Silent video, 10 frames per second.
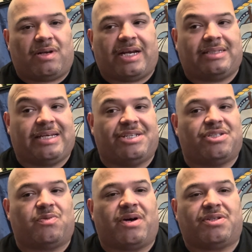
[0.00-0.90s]
Like, they
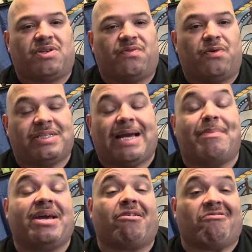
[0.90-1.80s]
just wanted to avoid. They
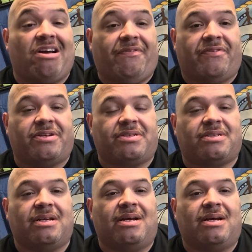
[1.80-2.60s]
made a reference